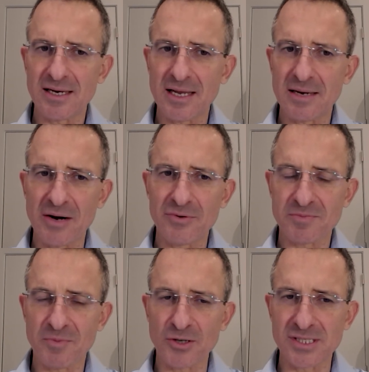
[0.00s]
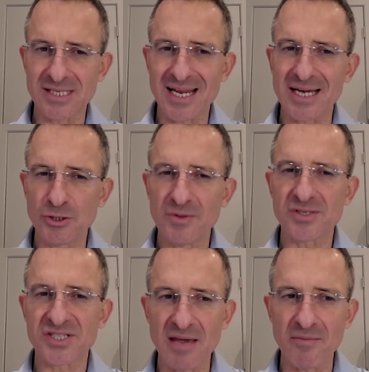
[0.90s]
and, and my response is that I do
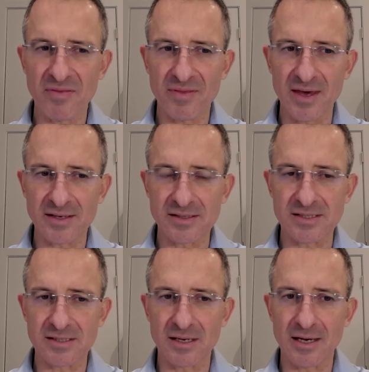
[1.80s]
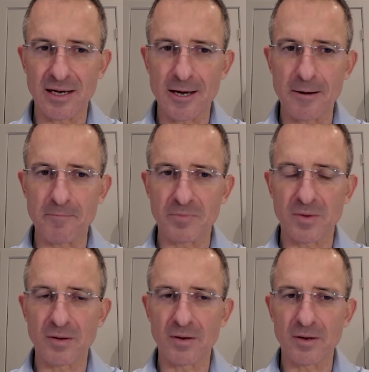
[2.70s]
the same things, um,
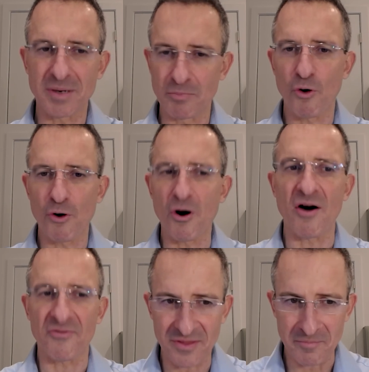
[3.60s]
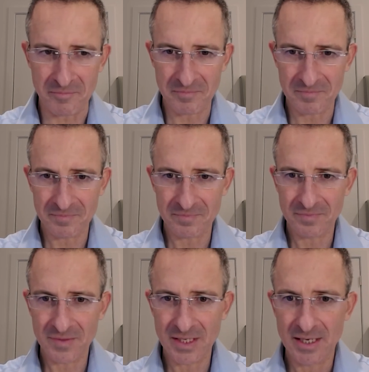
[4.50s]
but more of them.
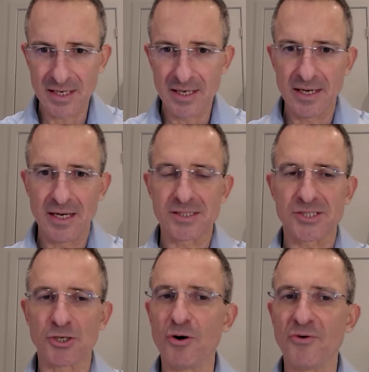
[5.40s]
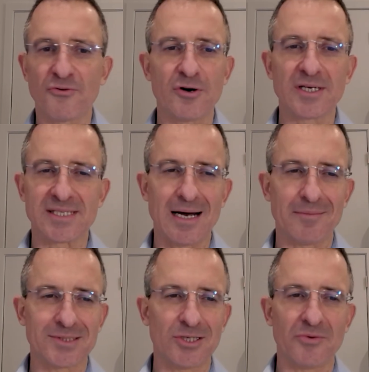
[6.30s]
So, for
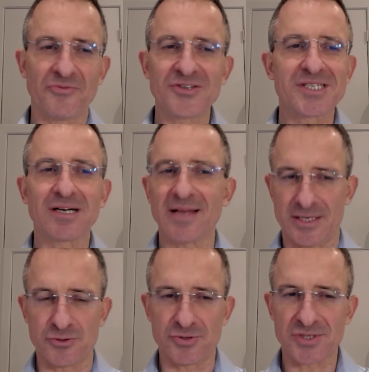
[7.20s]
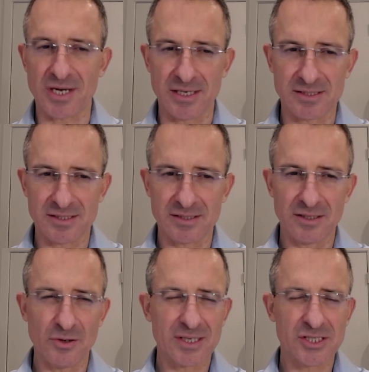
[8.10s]
example, you know, physical exercise,
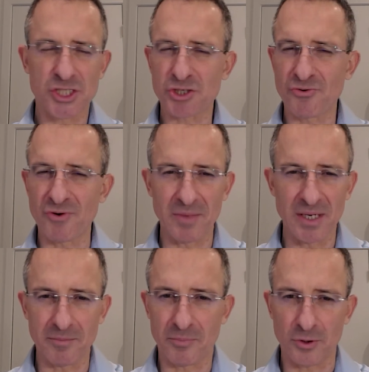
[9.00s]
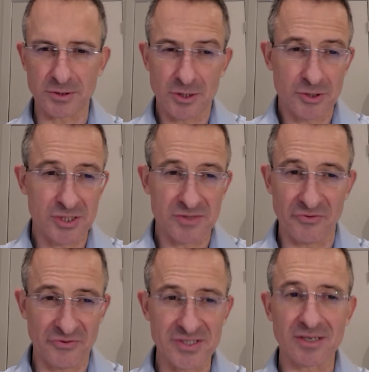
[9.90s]
you know, extremely important, not just
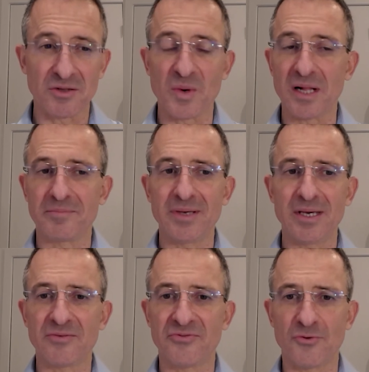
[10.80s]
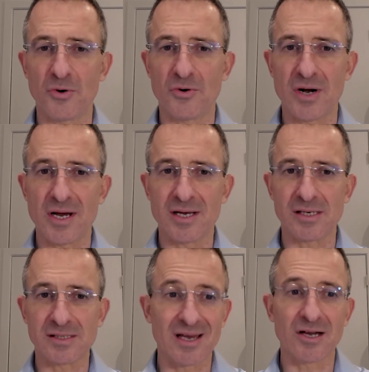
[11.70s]
for physical well-being, for
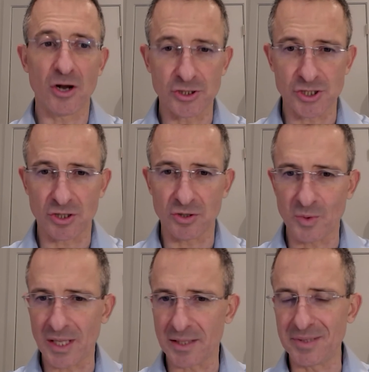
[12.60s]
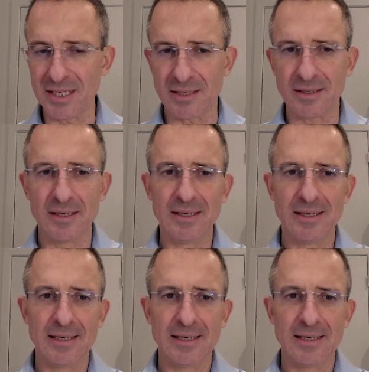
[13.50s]
uh, psychological well-being